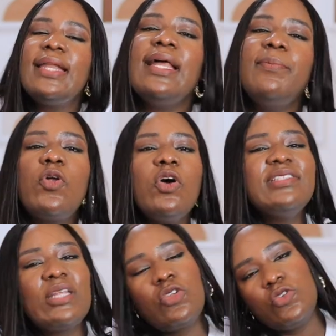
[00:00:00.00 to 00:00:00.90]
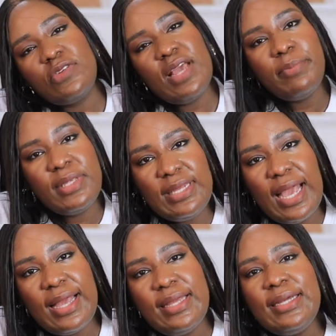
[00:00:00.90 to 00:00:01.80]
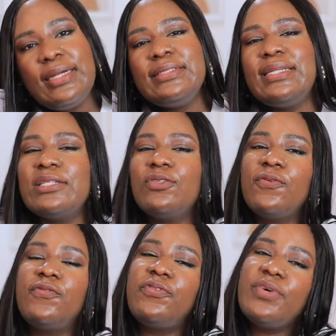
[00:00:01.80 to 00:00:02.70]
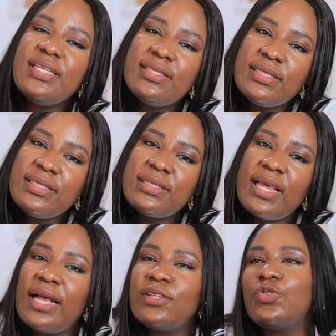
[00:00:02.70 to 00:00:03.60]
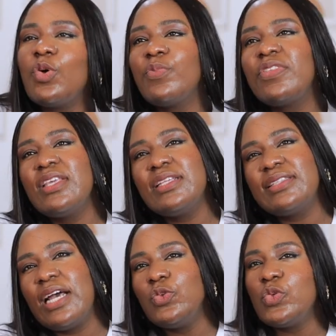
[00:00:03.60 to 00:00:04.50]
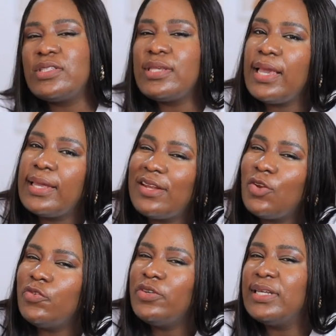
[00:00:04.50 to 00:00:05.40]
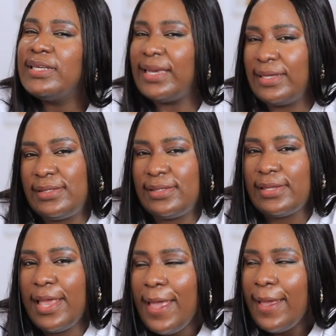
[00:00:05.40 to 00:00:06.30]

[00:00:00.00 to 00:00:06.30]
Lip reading: Now, because they're not on social media, there are some phrases and some things that you say that they don't really get.